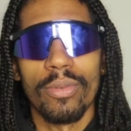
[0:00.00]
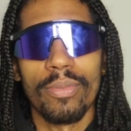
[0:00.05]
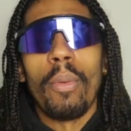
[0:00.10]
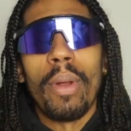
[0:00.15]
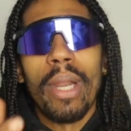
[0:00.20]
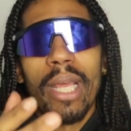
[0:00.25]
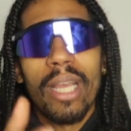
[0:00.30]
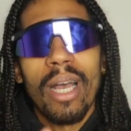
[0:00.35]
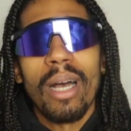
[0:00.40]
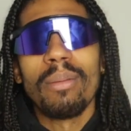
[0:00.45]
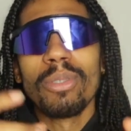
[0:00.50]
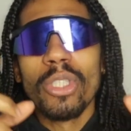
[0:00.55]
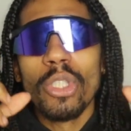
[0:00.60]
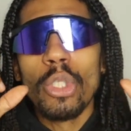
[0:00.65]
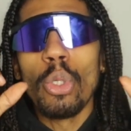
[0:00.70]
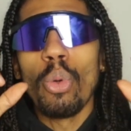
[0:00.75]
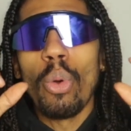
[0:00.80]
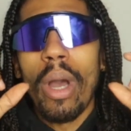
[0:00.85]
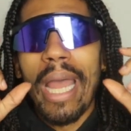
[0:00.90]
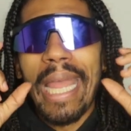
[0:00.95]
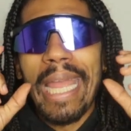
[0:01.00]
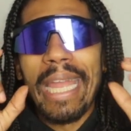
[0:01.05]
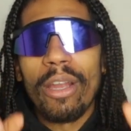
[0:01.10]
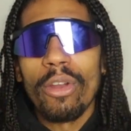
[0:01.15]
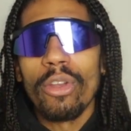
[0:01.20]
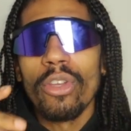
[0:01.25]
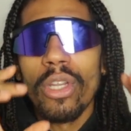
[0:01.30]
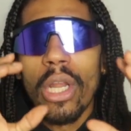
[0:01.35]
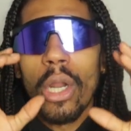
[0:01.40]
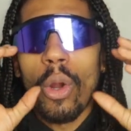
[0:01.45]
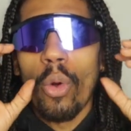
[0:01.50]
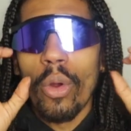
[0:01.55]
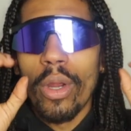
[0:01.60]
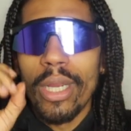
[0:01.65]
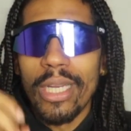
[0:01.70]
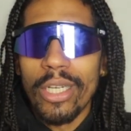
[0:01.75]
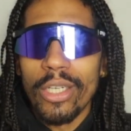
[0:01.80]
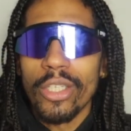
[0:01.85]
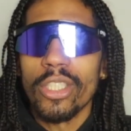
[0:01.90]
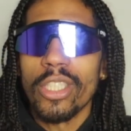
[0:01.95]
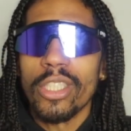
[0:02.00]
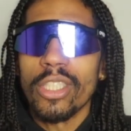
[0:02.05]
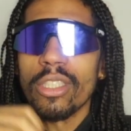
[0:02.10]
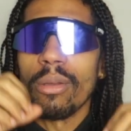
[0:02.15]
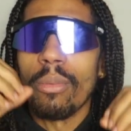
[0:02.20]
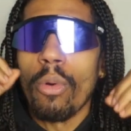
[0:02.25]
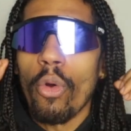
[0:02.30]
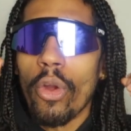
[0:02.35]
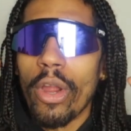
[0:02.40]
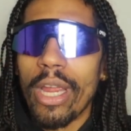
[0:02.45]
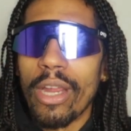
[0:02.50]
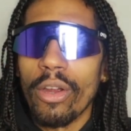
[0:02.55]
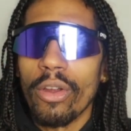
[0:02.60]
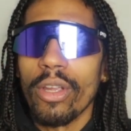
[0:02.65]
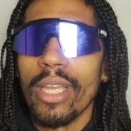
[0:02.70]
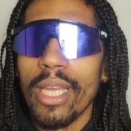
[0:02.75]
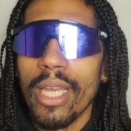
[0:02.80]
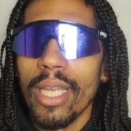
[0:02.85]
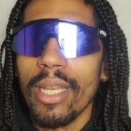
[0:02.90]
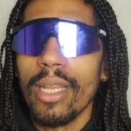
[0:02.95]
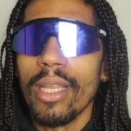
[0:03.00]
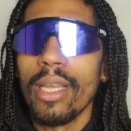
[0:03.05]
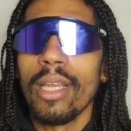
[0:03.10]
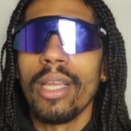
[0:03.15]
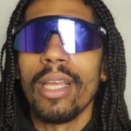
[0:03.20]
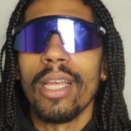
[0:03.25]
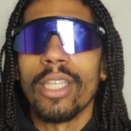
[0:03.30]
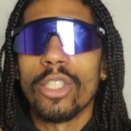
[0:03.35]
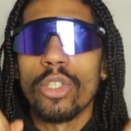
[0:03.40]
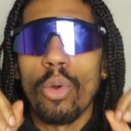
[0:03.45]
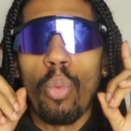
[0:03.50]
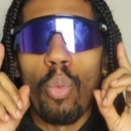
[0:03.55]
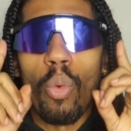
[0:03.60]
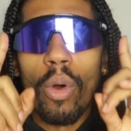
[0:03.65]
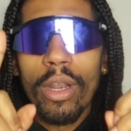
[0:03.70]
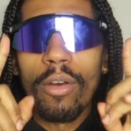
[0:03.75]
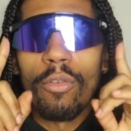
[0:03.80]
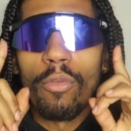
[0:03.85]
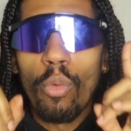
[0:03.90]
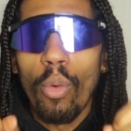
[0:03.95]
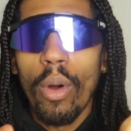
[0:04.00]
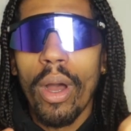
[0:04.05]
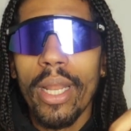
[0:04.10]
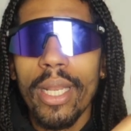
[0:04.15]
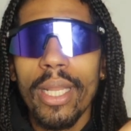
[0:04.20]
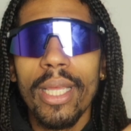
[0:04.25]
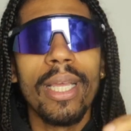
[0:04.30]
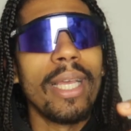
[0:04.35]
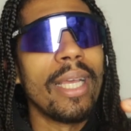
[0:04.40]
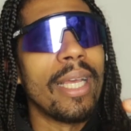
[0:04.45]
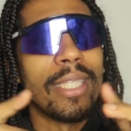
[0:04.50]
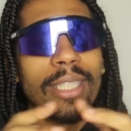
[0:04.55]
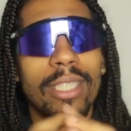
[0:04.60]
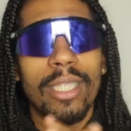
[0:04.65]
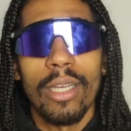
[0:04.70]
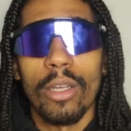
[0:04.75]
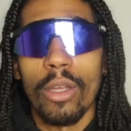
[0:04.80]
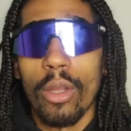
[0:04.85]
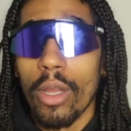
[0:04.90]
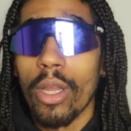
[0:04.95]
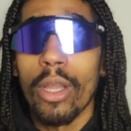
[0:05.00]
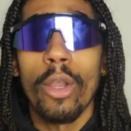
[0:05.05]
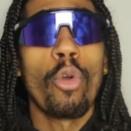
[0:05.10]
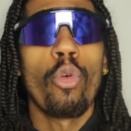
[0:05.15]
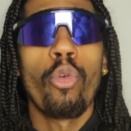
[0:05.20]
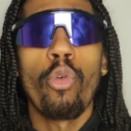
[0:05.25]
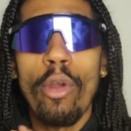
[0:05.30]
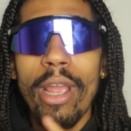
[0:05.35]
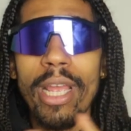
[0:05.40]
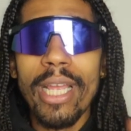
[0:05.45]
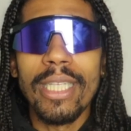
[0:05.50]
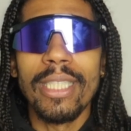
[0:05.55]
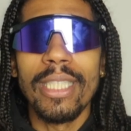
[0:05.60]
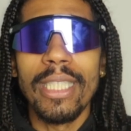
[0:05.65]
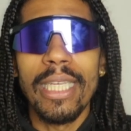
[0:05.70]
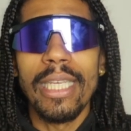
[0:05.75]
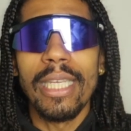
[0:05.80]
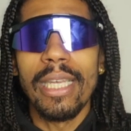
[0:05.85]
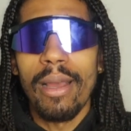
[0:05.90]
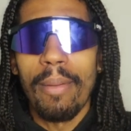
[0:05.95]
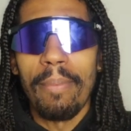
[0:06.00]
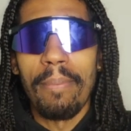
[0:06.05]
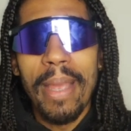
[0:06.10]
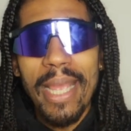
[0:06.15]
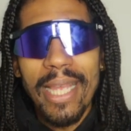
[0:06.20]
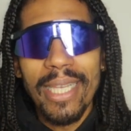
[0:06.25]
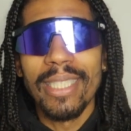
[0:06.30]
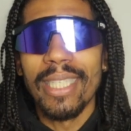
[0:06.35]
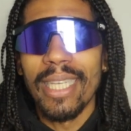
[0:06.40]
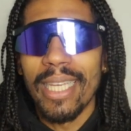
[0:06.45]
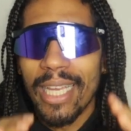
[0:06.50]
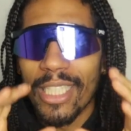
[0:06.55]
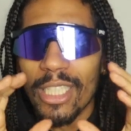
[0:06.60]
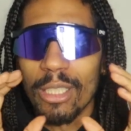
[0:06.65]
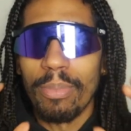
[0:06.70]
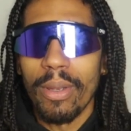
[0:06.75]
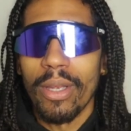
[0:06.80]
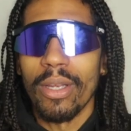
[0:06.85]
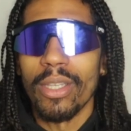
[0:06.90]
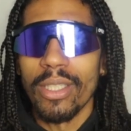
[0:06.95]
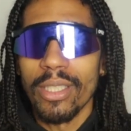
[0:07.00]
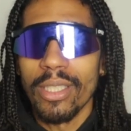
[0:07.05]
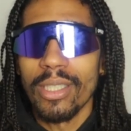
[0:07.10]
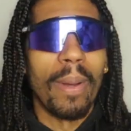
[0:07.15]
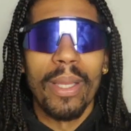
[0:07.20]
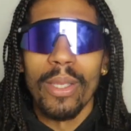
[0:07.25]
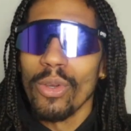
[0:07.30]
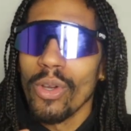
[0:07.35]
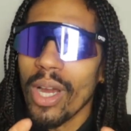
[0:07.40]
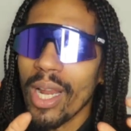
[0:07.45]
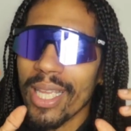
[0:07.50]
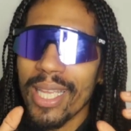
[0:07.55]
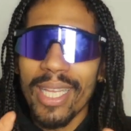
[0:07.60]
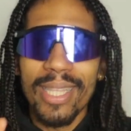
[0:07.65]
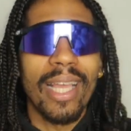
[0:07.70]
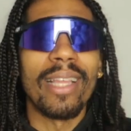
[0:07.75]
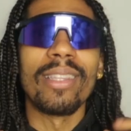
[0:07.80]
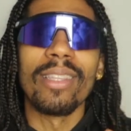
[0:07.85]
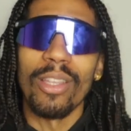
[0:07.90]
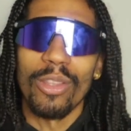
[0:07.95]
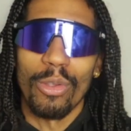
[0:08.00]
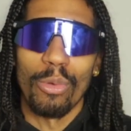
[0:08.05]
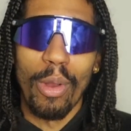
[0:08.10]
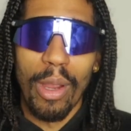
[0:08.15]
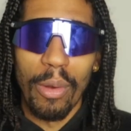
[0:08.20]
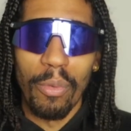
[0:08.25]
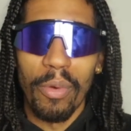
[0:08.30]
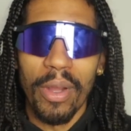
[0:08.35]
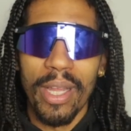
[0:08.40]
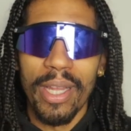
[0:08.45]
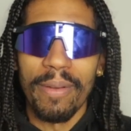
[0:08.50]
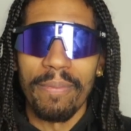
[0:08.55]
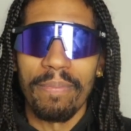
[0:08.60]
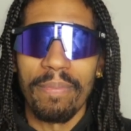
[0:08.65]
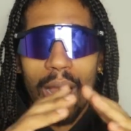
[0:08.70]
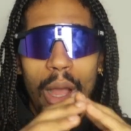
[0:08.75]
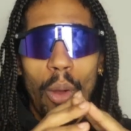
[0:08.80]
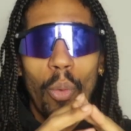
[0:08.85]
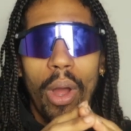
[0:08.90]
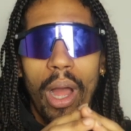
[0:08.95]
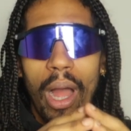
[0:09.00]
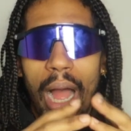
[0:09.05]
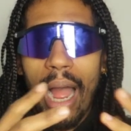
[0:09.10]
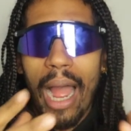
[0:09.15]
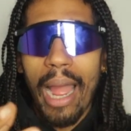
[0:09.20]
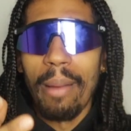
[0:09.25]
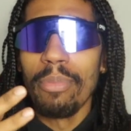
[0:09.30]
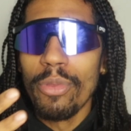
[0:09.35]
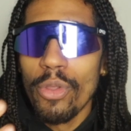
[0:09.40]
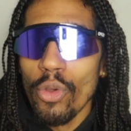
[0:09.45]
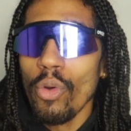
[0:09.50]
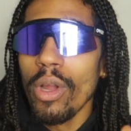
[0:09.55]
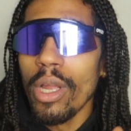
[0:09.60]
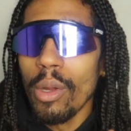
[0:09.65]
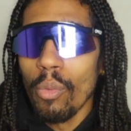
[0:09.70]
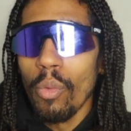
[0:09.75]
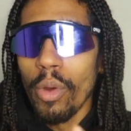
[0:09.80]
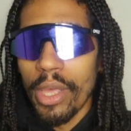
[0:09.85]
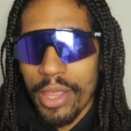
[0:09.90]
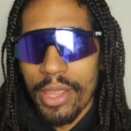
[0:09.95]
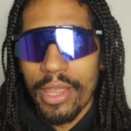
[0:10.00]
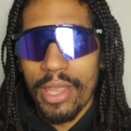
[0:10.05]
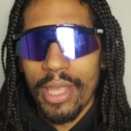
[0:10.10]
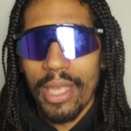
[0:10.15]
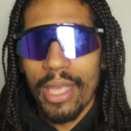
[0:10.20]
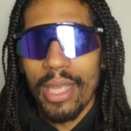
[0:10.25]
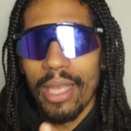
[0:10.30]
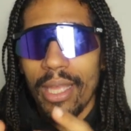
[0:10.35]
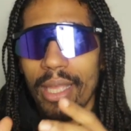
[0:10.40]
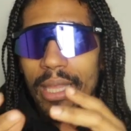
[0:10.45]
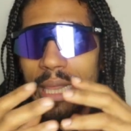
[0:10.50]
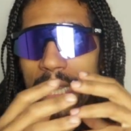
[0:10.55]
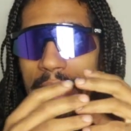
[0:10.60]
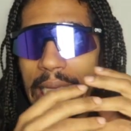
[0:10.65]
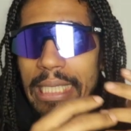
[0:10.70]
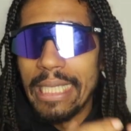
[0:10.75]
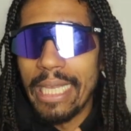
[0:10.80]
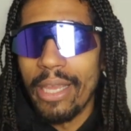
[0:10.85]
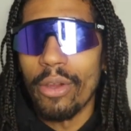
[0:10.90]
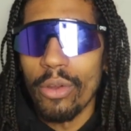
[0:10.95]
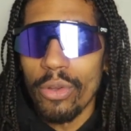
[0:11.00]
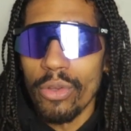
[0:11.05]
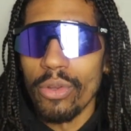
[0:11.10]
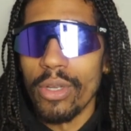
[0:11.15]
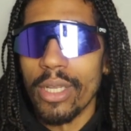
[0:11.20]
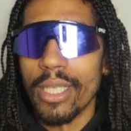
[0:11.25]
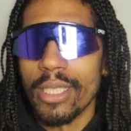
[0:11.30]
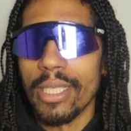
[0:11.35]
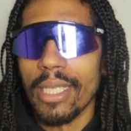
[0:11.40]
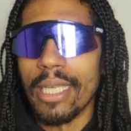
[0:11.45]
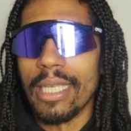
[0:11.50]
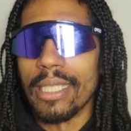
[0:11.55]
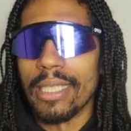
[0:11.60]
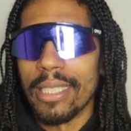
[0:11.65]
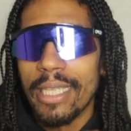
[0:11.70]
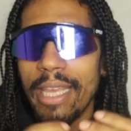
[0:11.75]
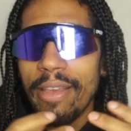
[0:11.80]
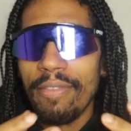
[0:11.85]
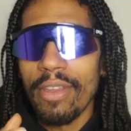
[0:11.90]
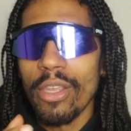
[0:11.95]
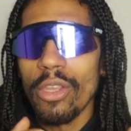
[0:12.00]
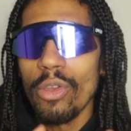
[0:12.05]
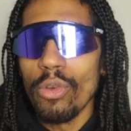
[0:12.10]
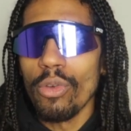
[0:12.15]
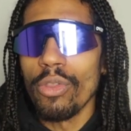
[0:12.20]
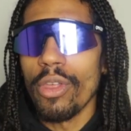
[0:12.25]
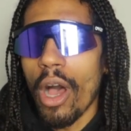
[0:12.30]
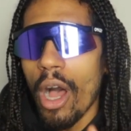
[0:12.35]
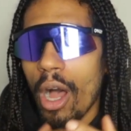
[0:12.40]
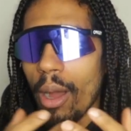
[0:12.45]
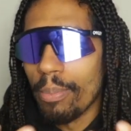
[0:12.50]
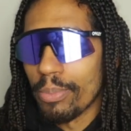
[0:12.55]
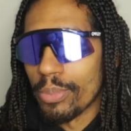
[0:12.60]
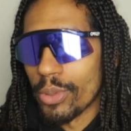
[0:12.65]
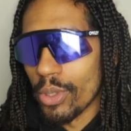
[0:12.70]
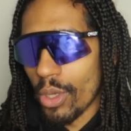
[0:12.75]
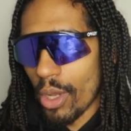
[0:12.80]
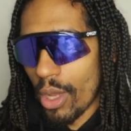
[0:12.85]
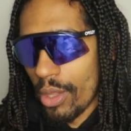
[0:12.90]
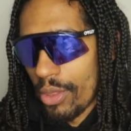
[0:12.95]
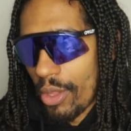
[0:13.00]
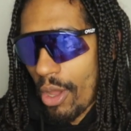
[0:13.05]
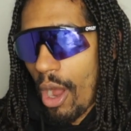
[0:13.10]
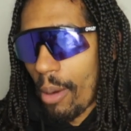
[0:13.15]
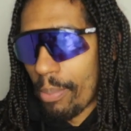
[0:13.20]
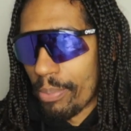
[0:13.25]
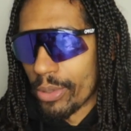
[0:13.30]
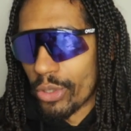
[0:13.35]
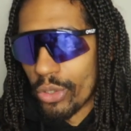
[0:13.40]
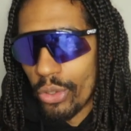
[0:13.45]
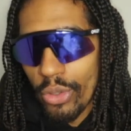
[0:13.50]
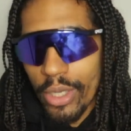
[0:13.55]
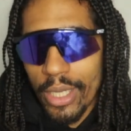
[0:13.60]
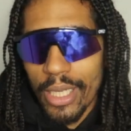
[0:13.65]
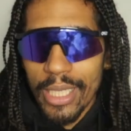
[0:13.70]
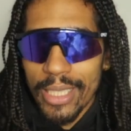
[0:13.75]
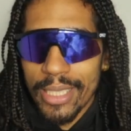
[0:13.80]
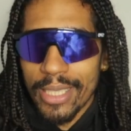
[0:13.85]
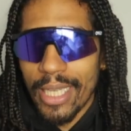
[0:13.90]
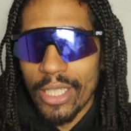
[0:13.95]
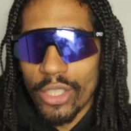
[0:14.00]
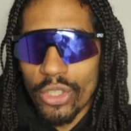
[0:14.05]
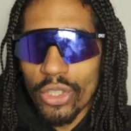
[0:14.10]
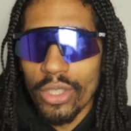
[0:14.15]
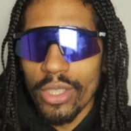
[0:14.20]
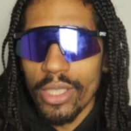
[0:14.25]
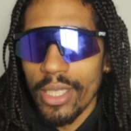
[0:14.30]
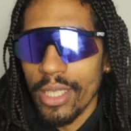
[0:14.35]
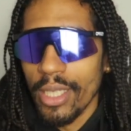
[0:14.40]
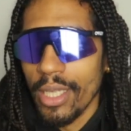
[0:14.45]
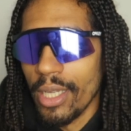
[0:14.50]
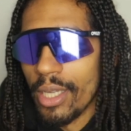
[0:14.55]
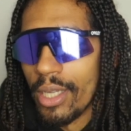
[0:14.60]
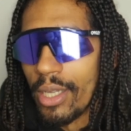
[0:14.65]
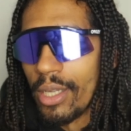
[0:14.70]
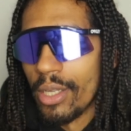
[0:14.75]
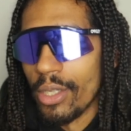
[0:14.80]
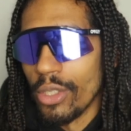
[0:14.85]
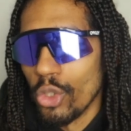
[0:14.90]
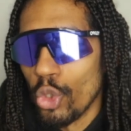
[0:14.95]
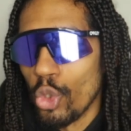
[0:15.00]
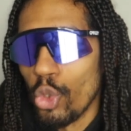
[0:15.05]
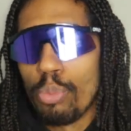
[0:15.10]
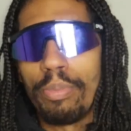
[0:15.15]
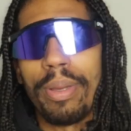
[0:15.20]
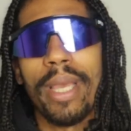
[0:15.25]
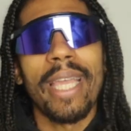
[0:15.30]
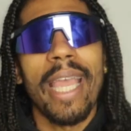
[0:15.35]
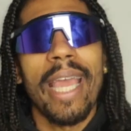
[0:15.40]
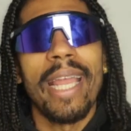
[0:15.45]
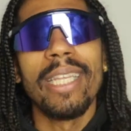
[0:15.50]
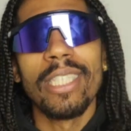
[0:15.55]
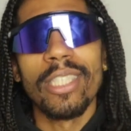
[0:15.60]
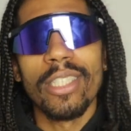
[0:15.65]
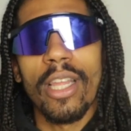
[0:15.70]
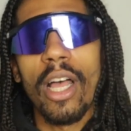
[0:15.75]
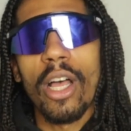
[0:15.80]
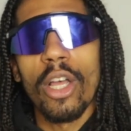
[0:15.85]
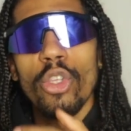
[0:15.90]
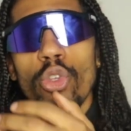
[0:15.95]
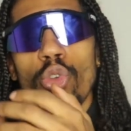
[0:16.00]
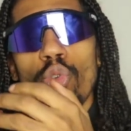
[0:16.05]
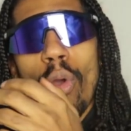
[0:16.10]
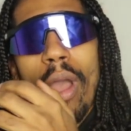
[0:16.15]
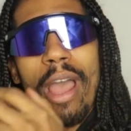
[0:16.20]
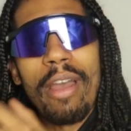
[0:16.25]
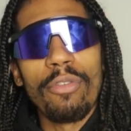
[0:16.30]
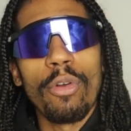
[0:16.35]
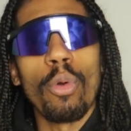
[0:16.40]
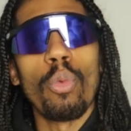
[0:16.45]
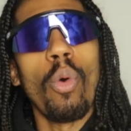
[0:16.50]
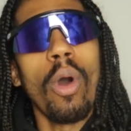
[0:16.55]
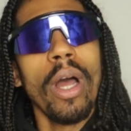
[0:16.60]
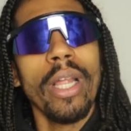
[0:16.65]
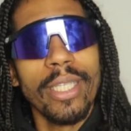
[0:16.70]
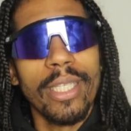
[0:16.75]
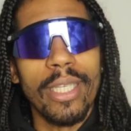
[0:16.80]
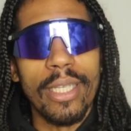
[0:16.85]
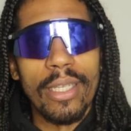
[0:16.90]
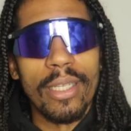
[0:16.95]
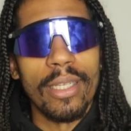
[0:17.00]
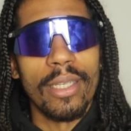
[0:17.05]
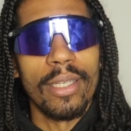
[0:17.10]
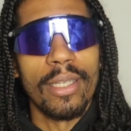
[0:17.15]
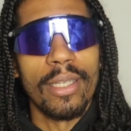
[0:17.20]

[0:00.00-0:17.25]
When it comes to a hair unit or a hair system or a hair kit, it's a one-of-one. It's a crazy, amazing experience, but you gotta get that done the right way. What I'm doing with these hair units is giving you the opportunity, essentially, to pick any style you ever wanted.